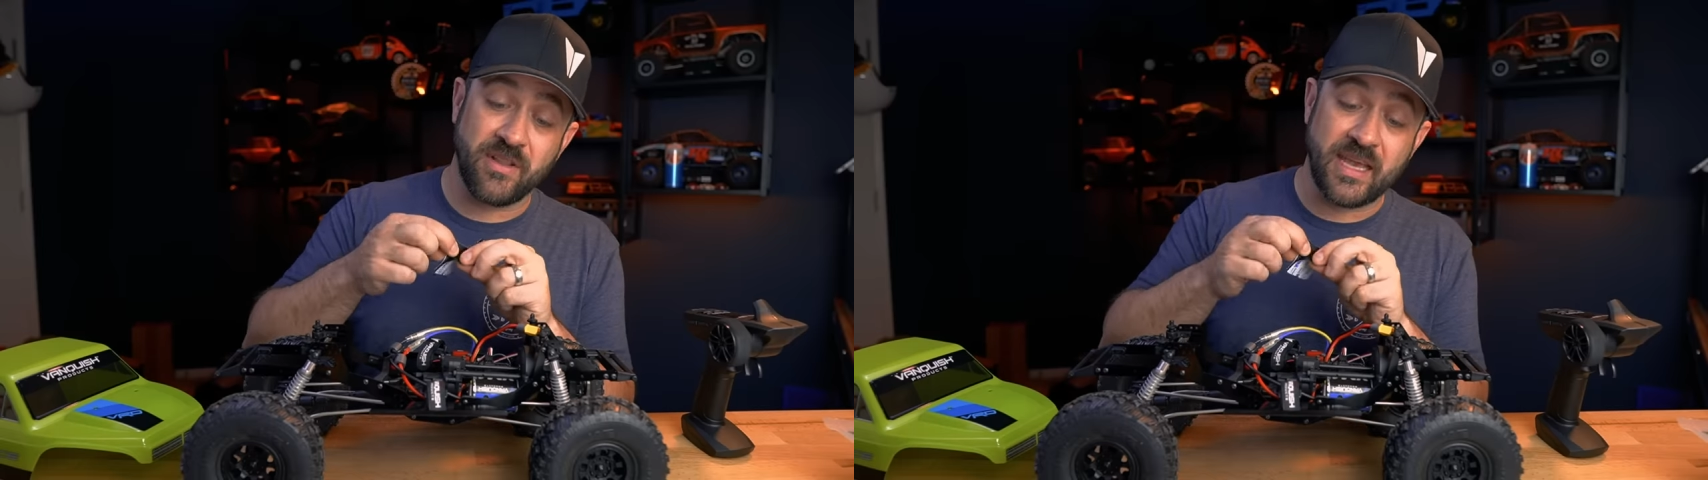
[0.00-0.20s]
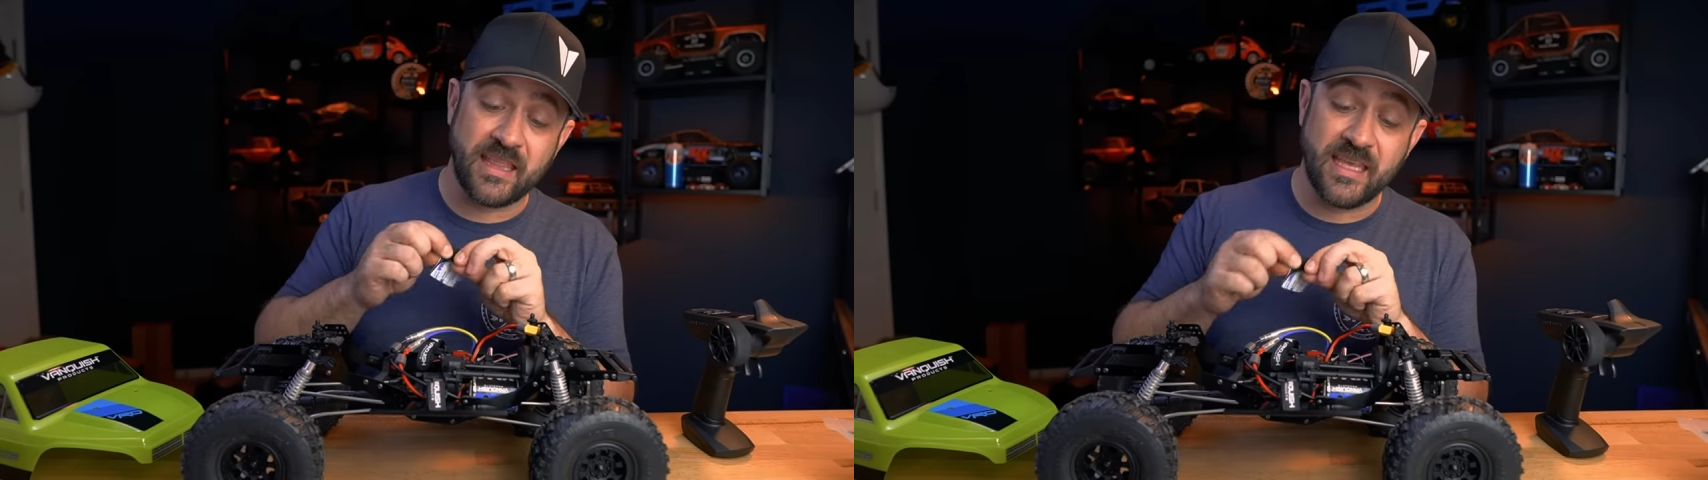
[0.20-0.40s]

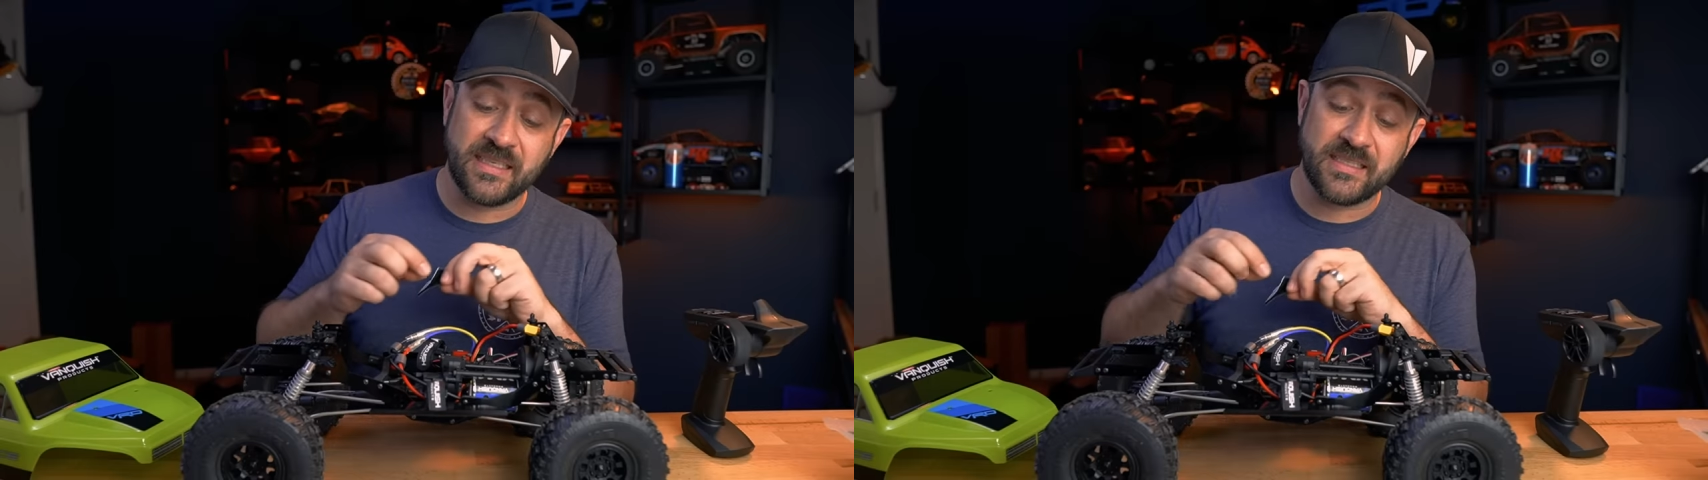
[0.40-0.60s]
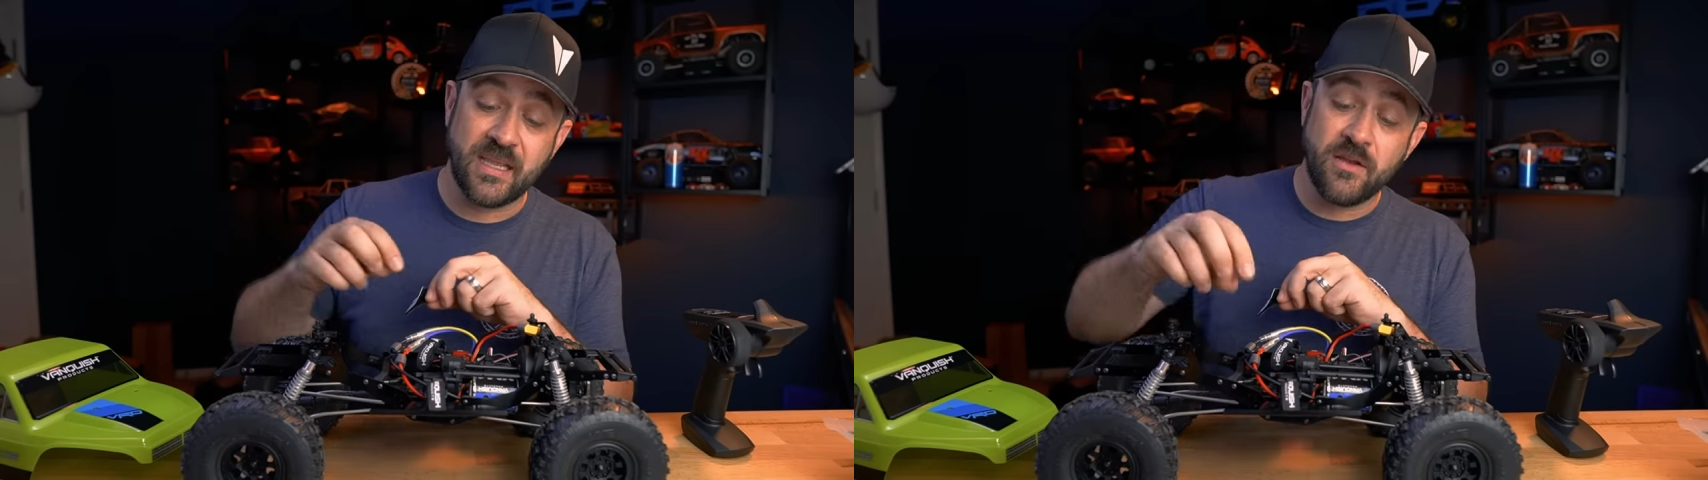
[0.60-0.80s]
like
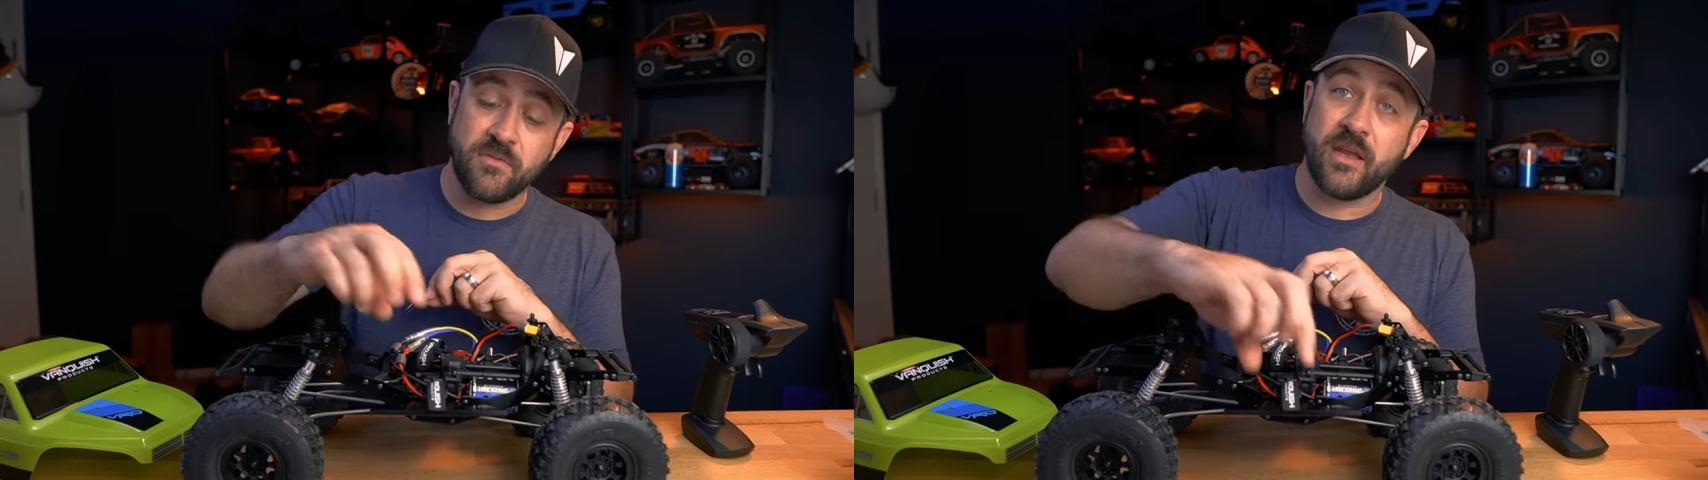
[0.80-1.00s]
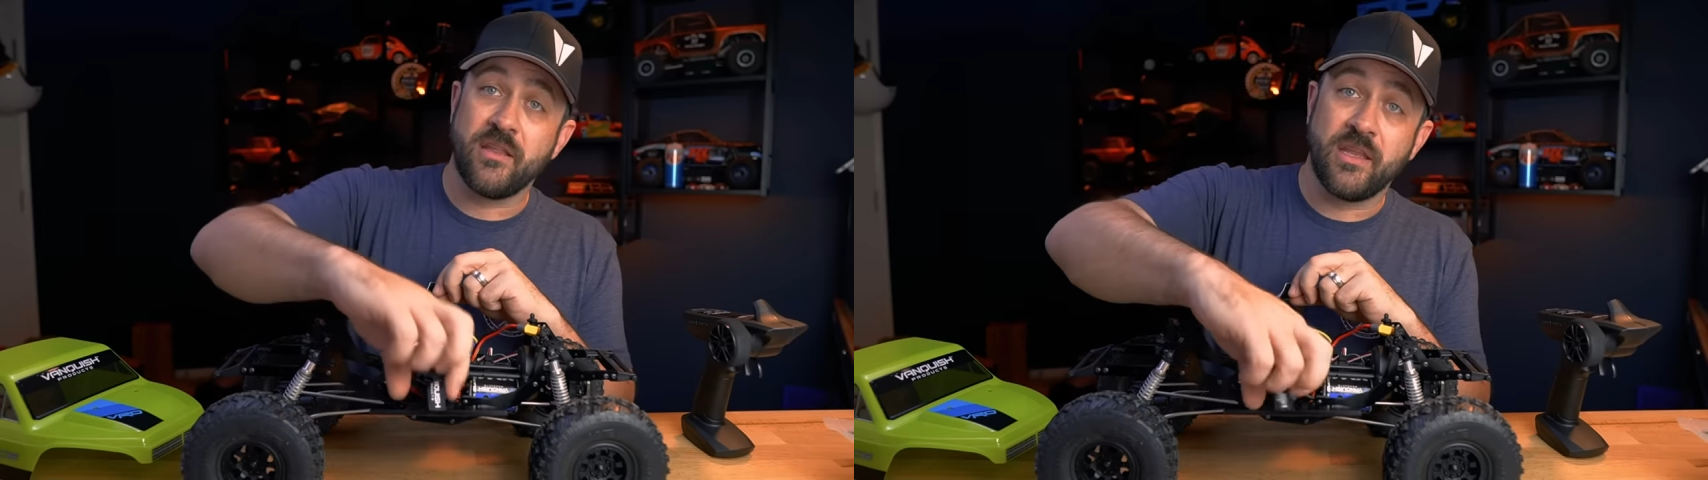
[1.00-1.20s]
this
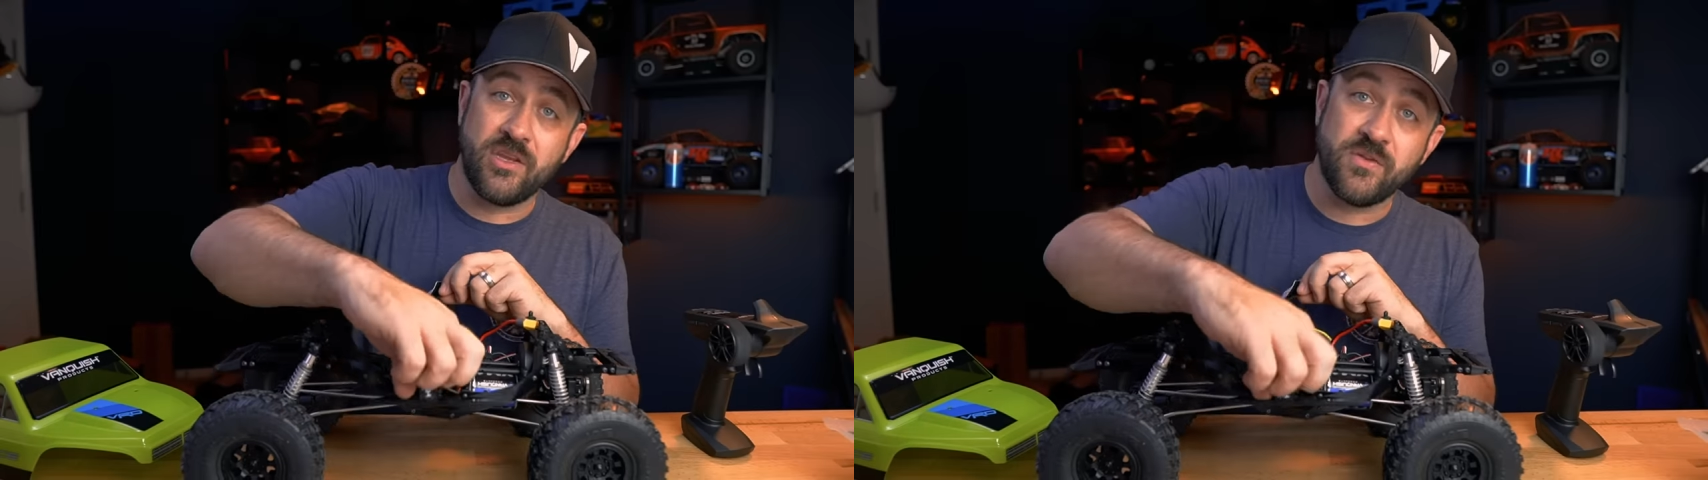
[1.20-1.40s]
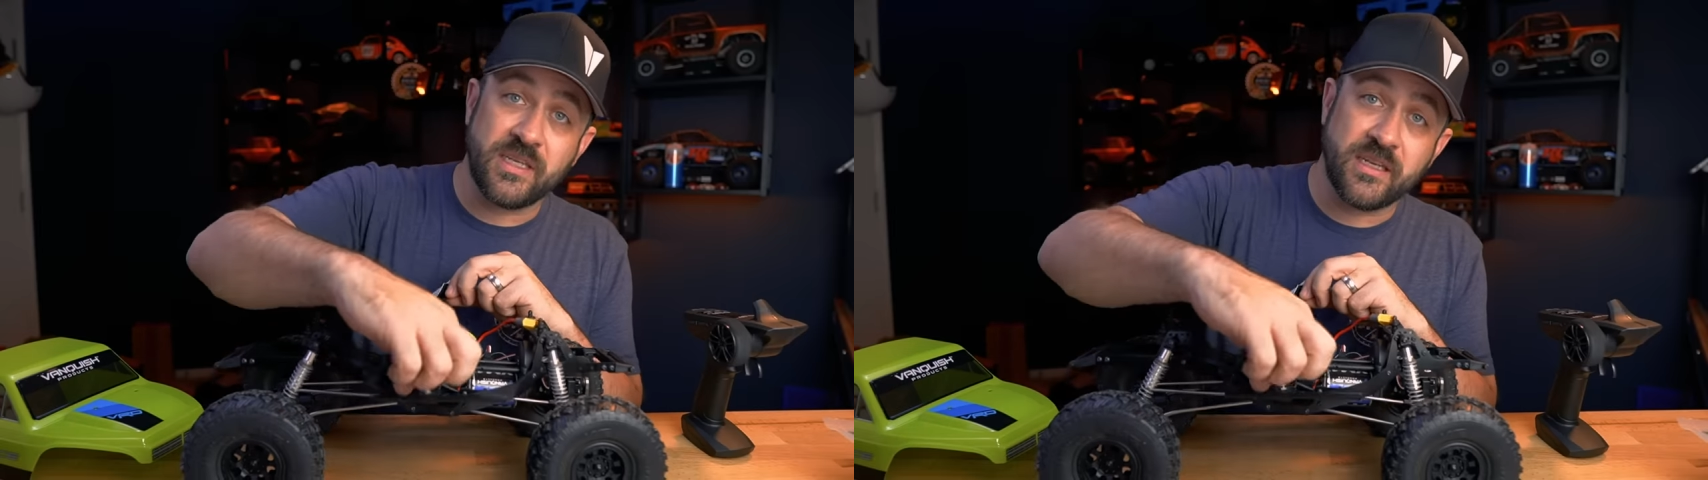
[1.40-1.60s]
rather than
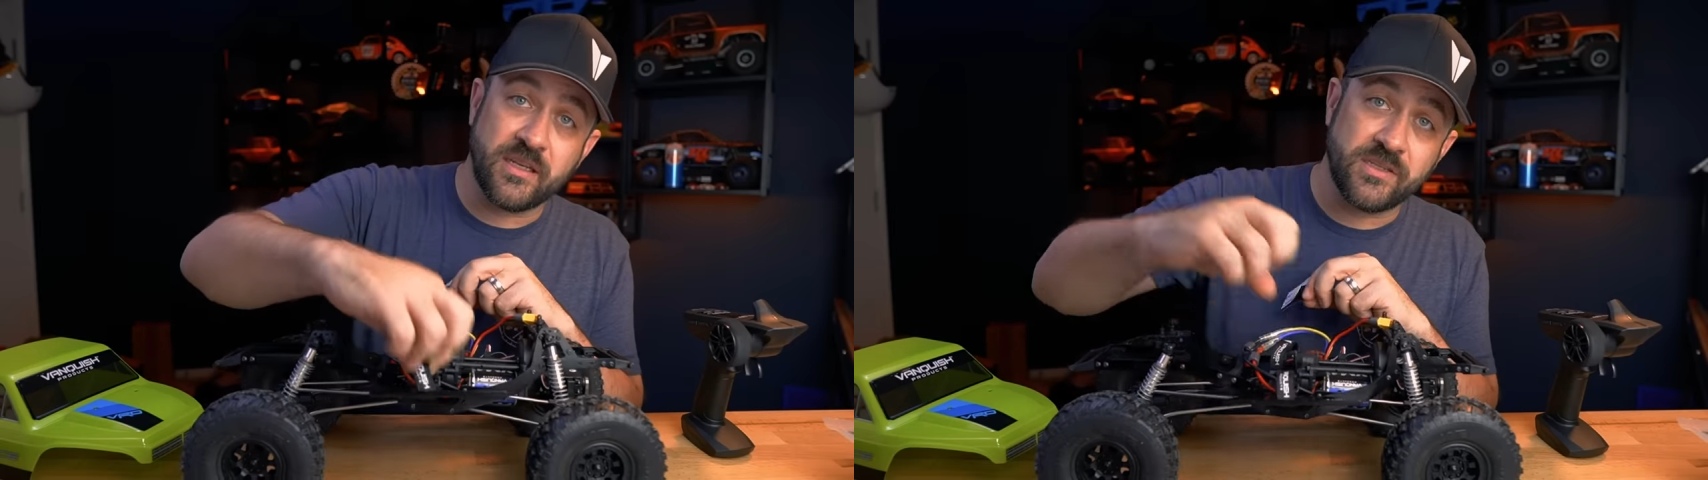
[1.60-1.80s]
using a